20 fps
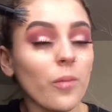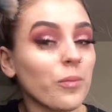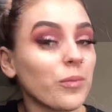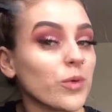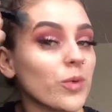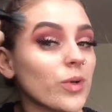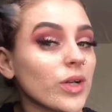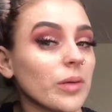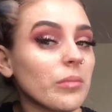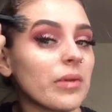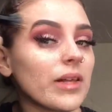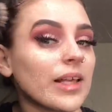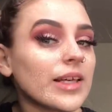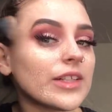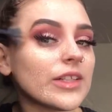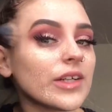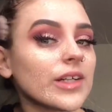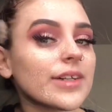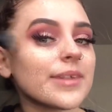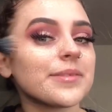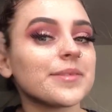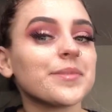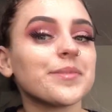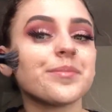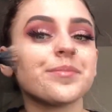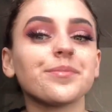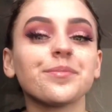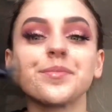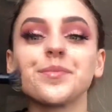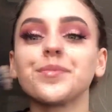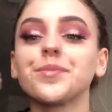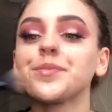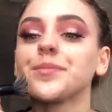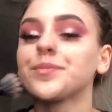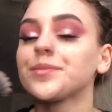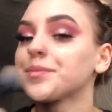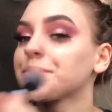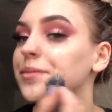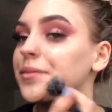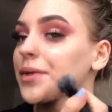beauty blender.
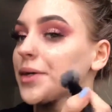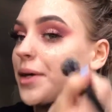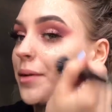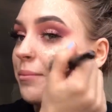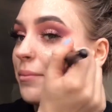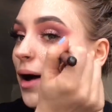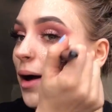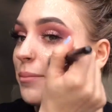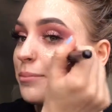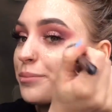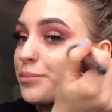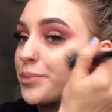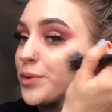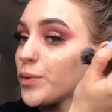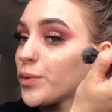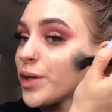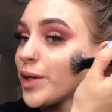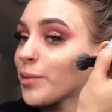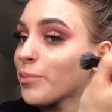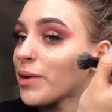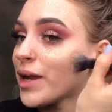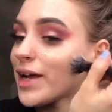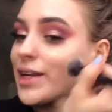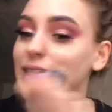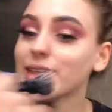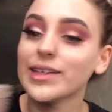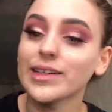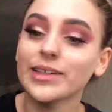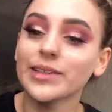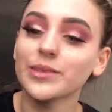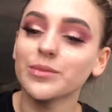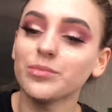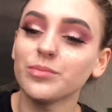My booty blender.